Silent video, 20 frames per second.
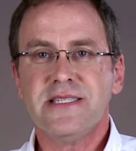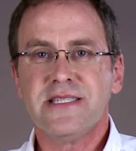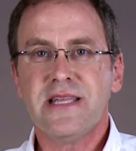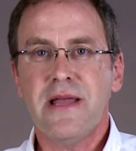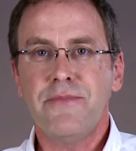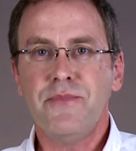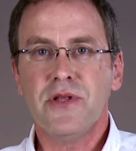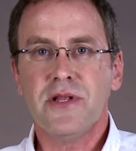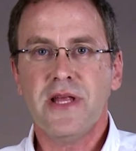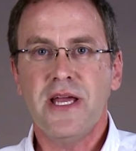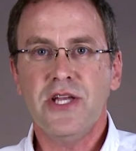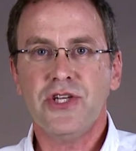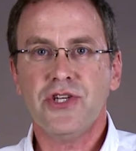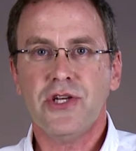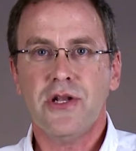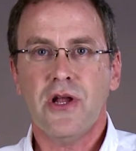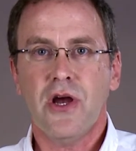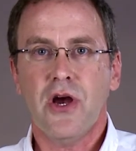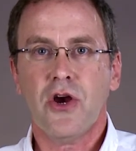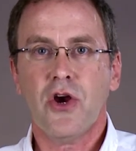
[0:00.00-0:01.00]

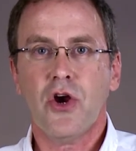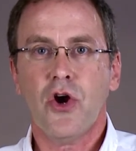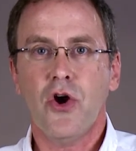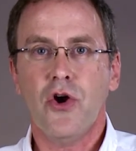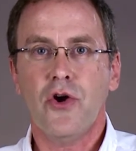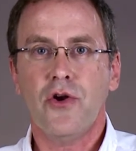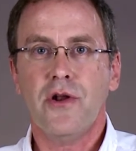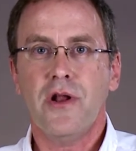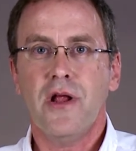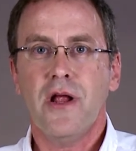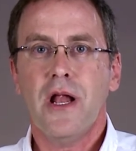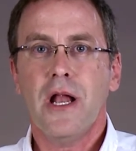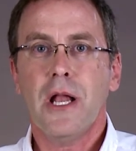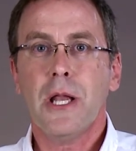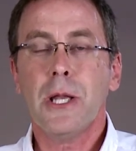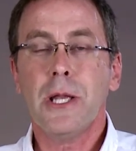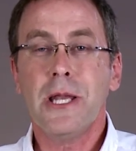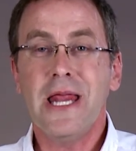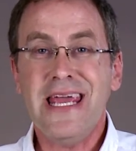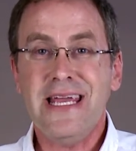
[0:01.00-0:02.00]
stimulation occurred
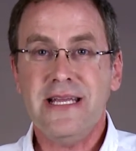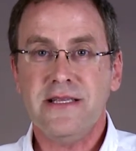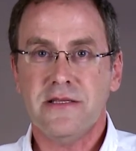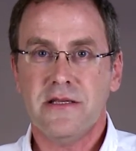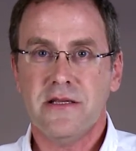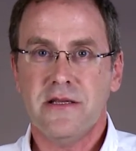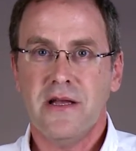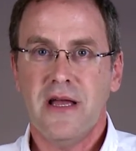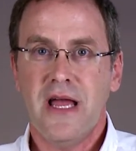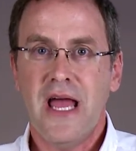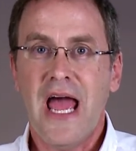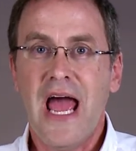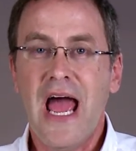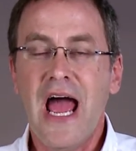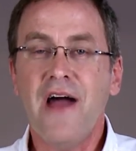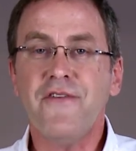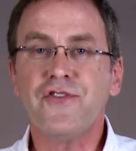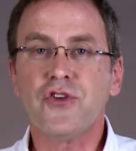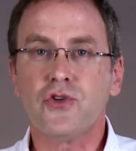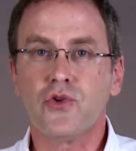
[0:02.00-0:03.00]
late,
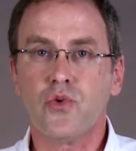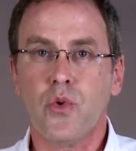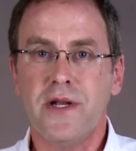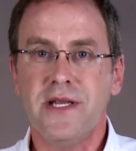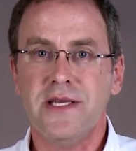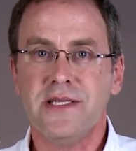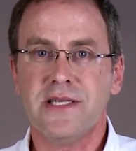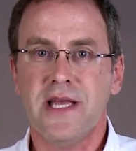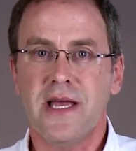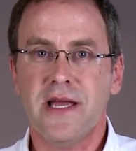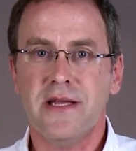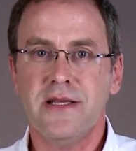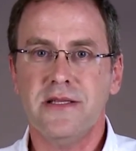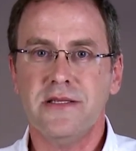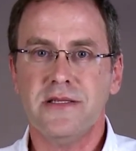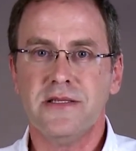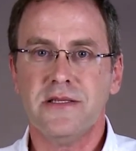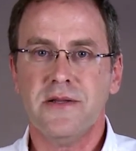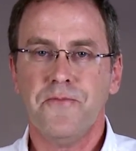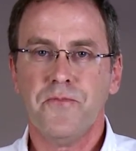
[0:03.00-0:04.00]
after 20
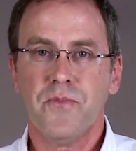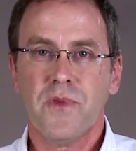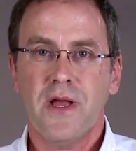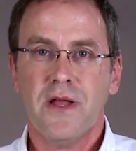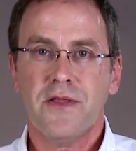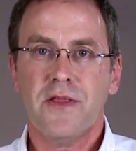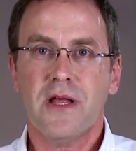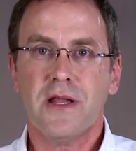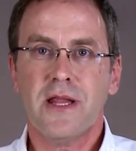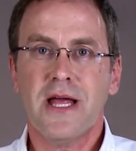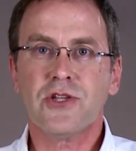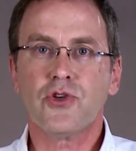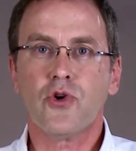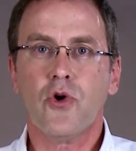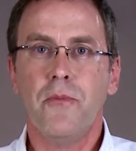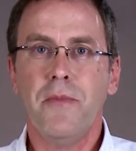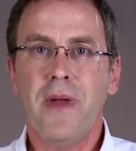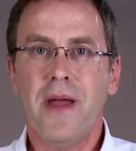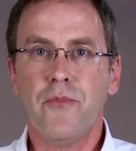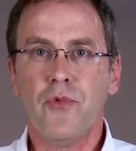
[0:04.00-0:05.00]
seconds, the
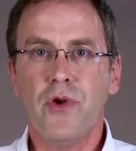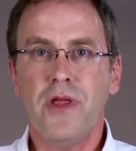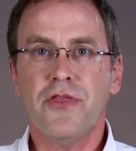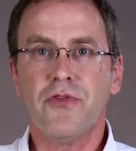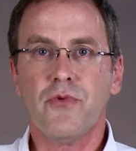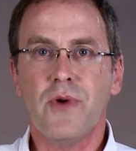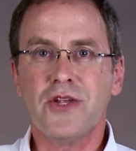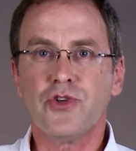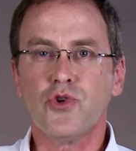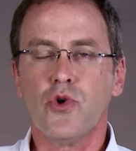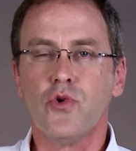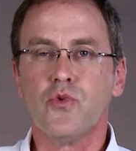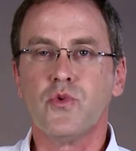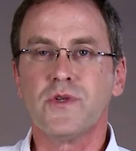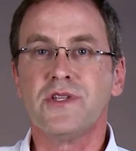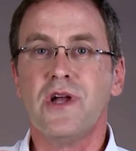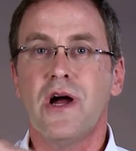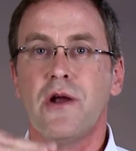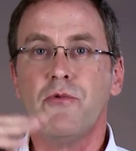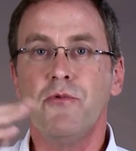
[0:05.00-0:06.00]
electrical memory threshold
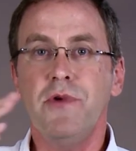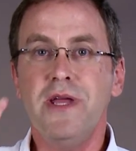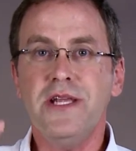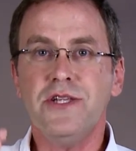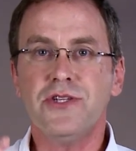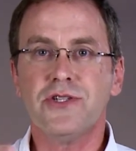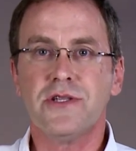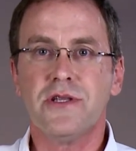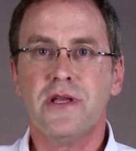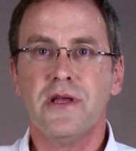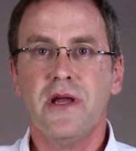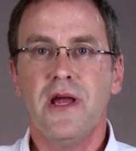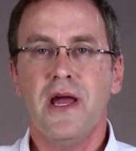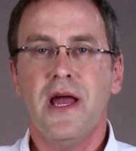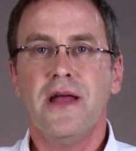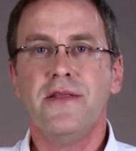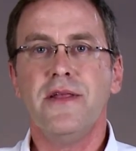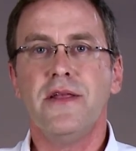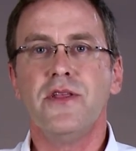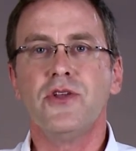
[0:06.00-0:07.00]
was not reached,
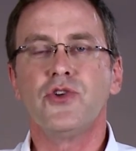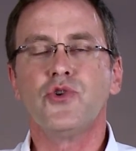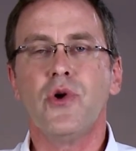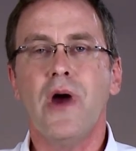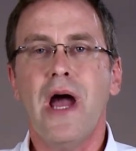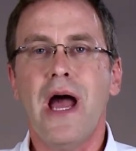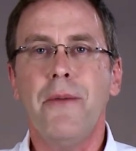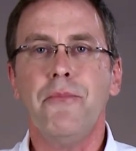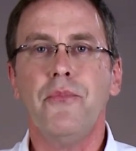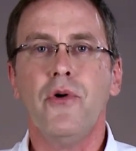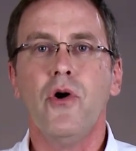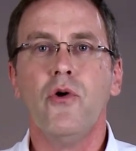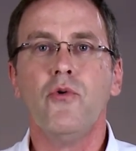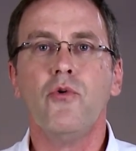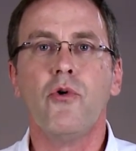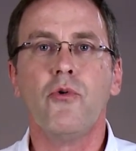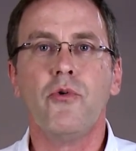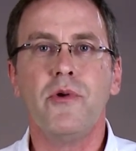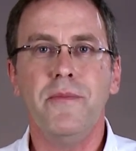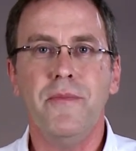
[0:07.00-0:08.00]
and then the trap
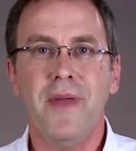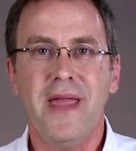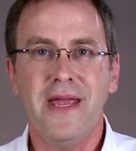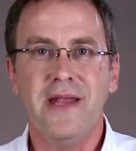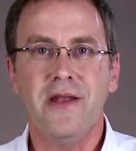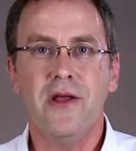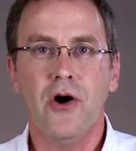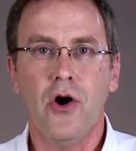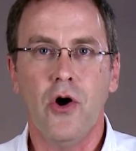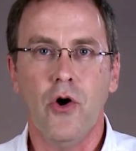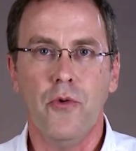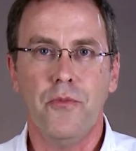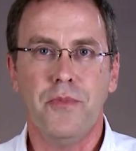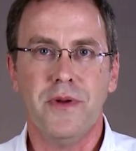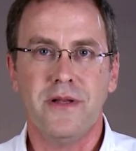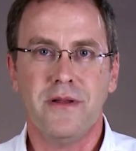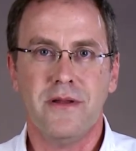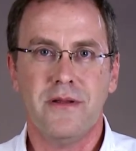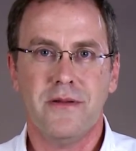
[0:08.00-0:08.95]
will remain open.